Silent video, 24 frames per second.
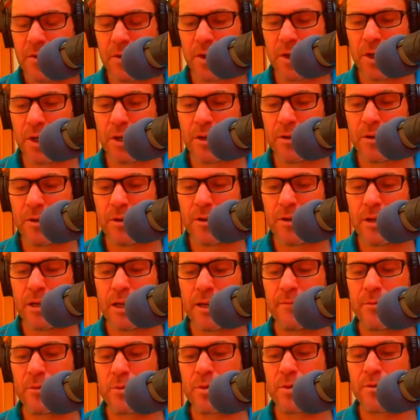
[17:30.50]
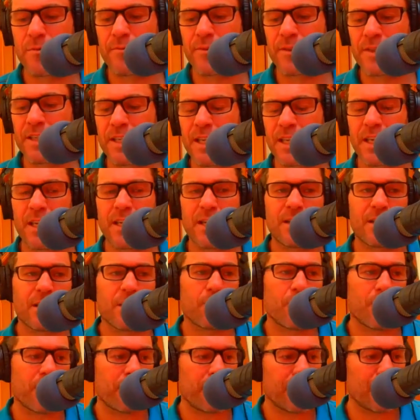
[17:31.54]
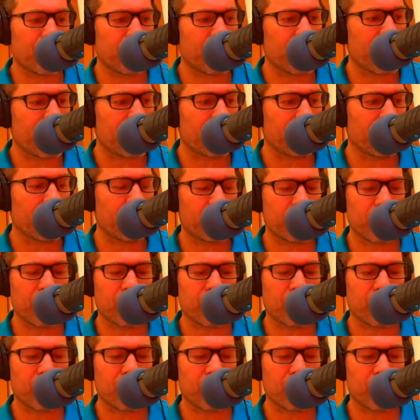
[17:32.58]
the levels of fatigue that we build up when we